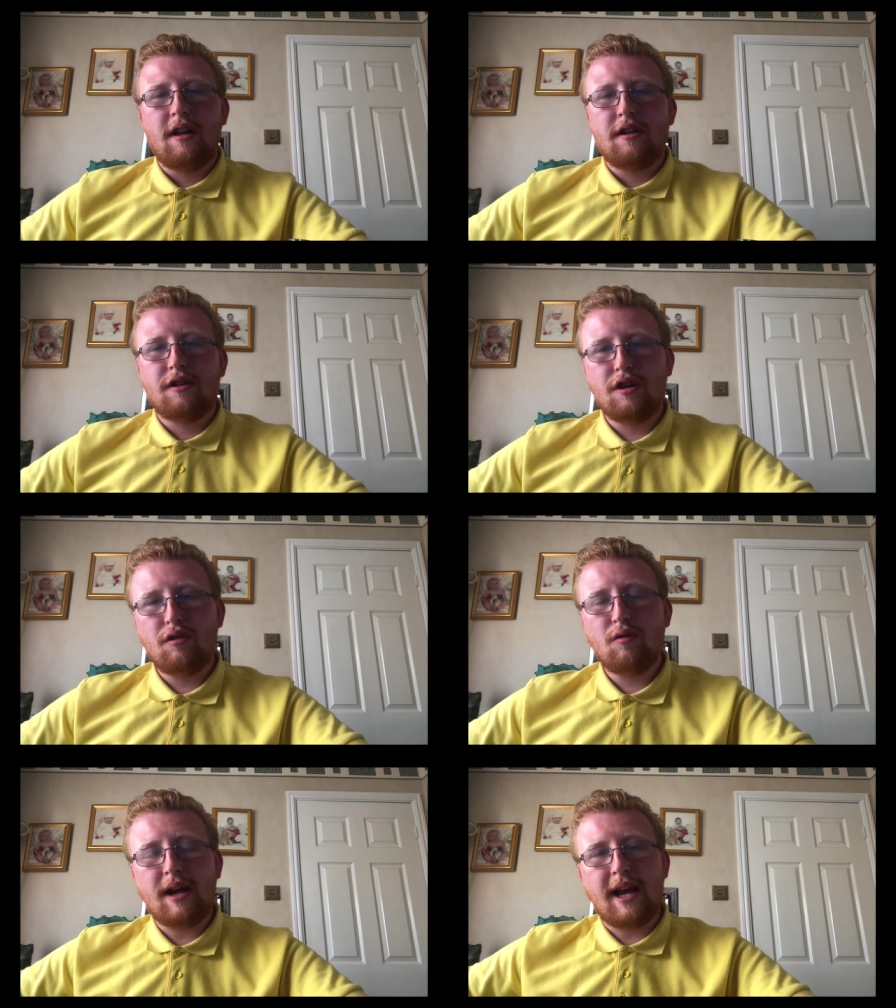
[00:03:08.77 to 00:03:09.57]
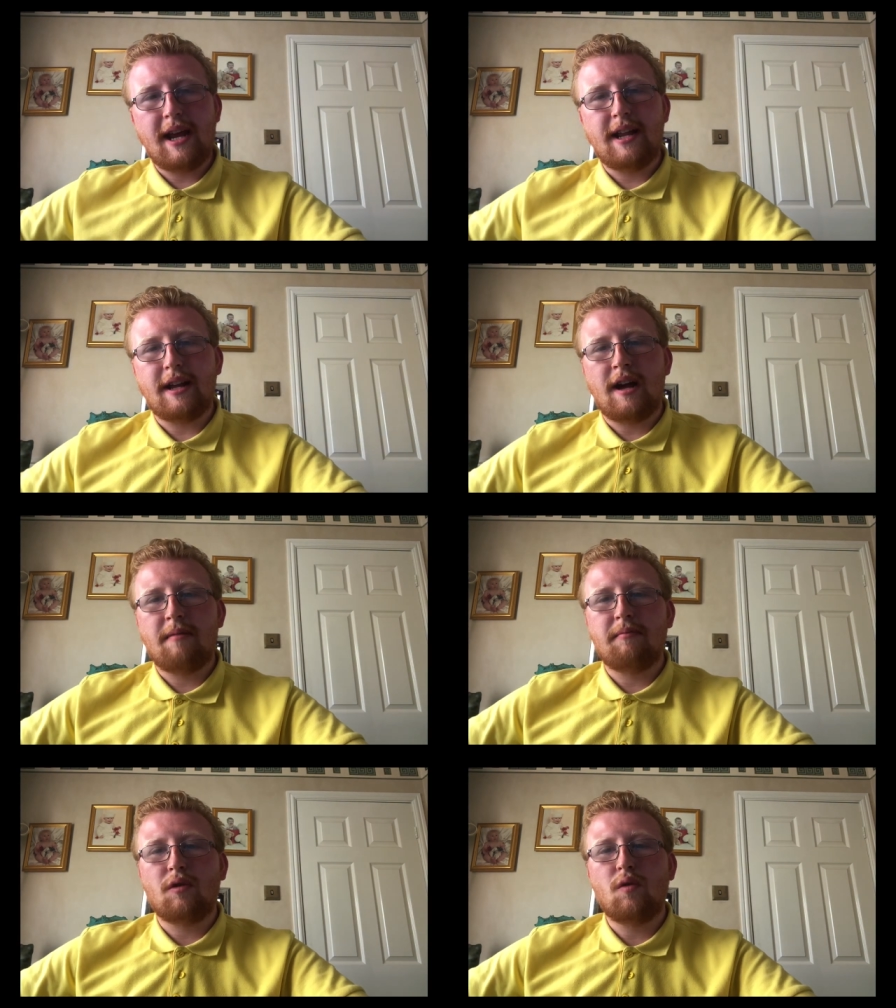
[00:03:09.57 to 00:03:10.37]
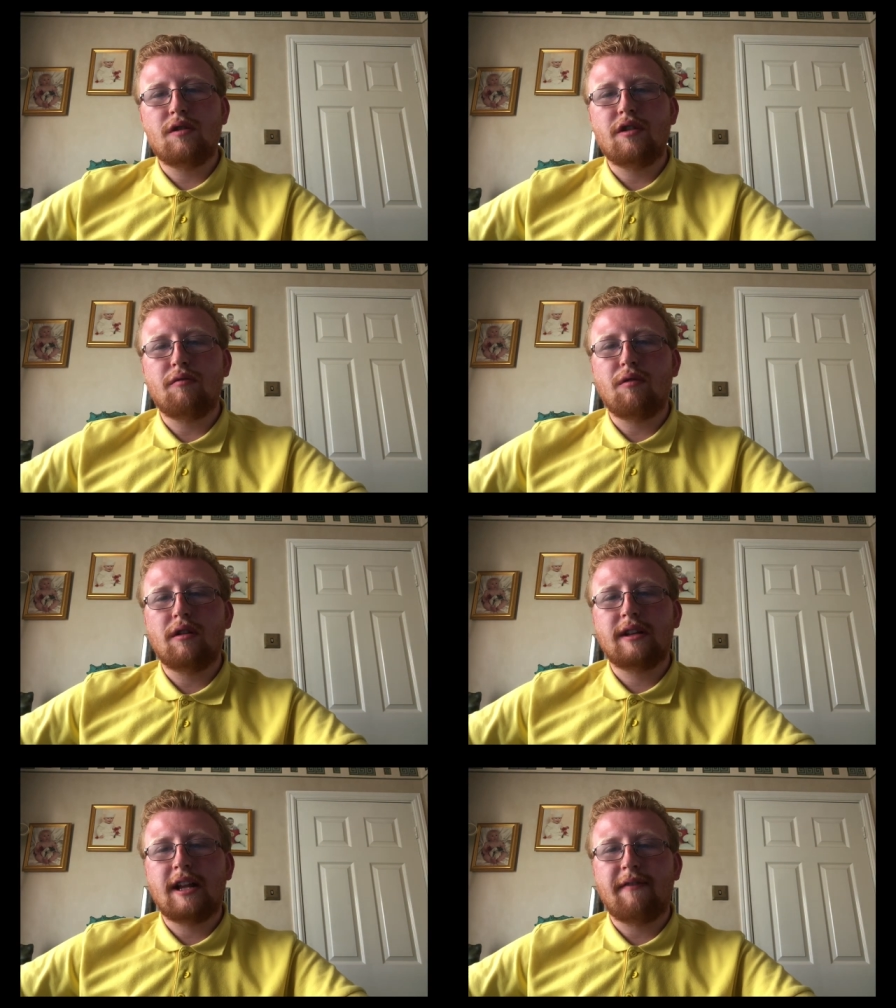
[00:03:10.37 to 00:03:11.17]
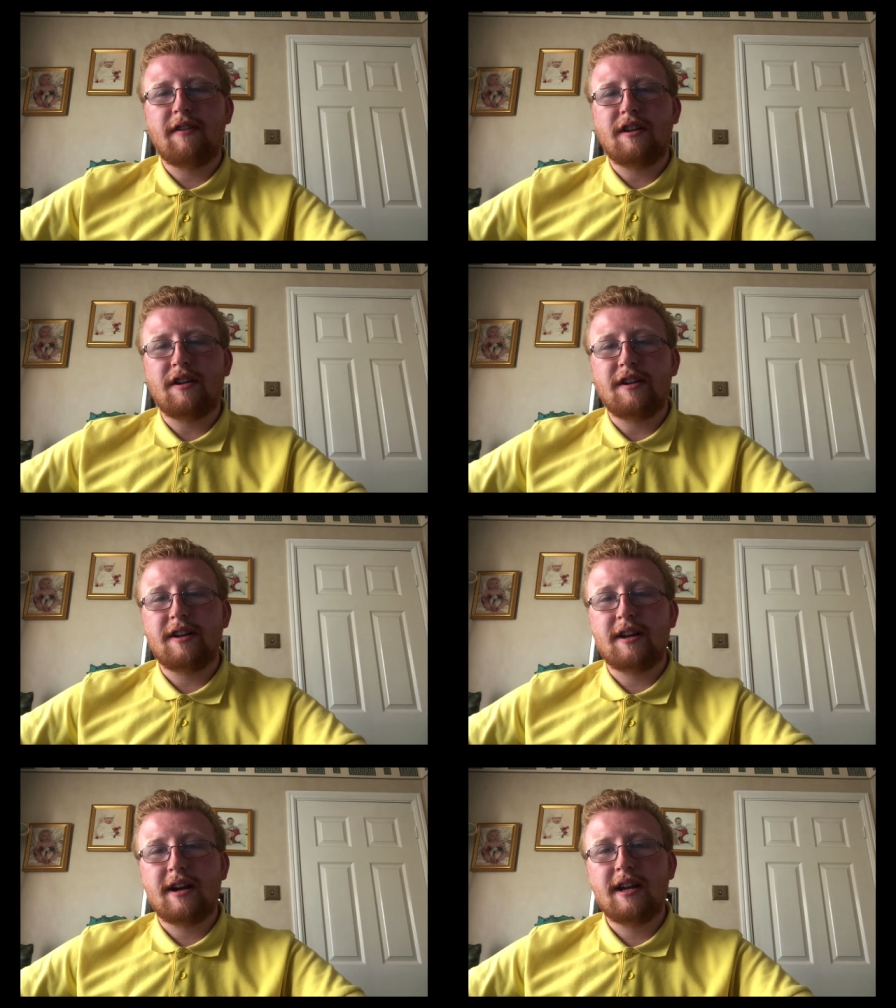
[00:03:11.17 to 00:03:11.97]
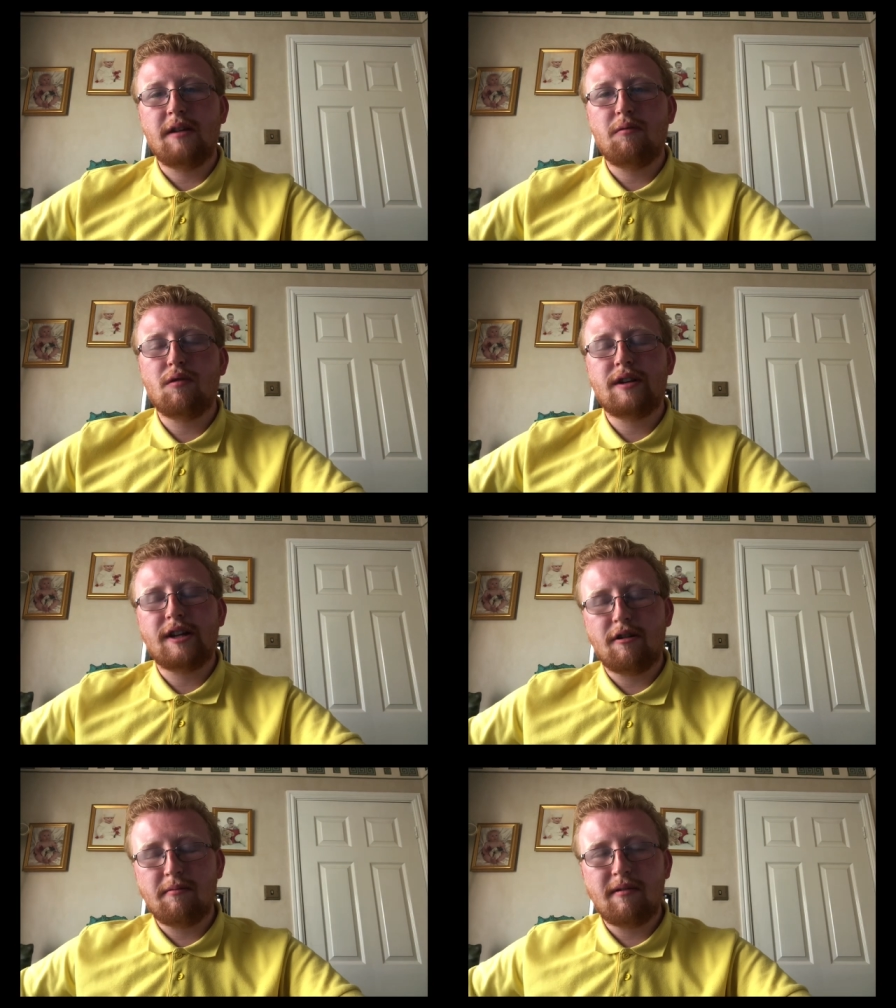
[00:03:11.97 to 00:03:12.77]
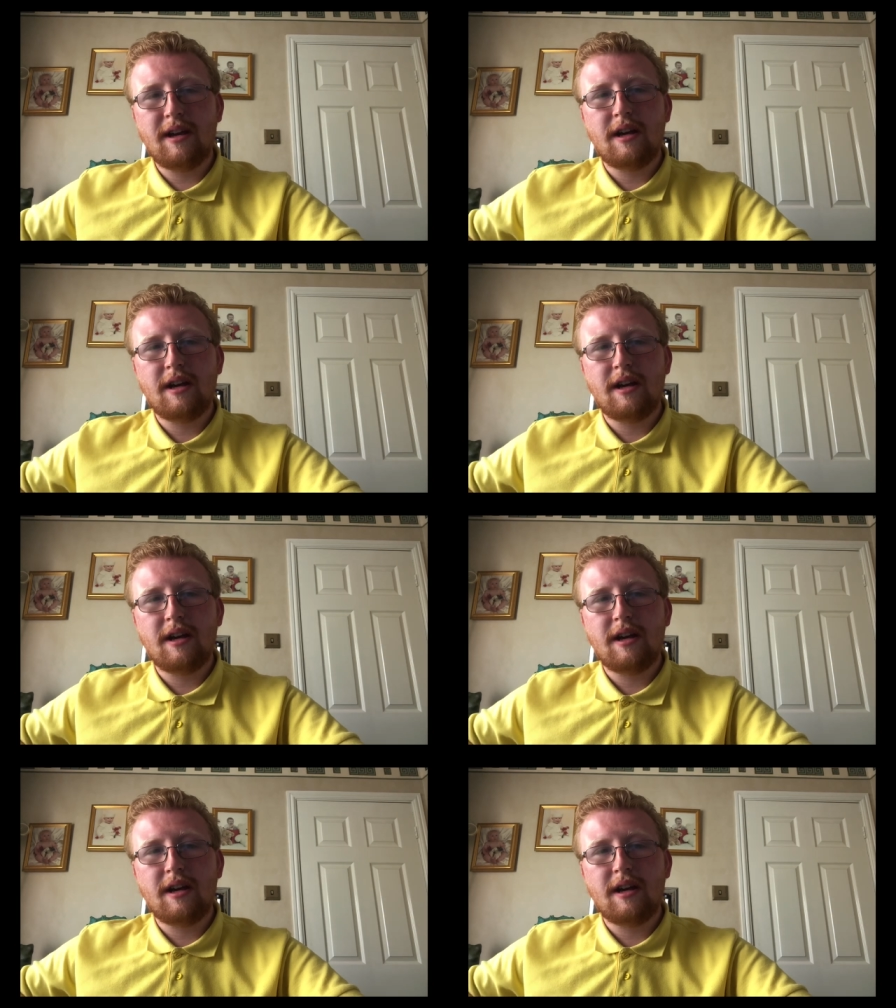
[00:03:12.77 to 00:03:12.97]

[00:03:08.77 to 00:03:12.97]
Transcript: Two is um, going to the Royal Television Society Awards ceremony.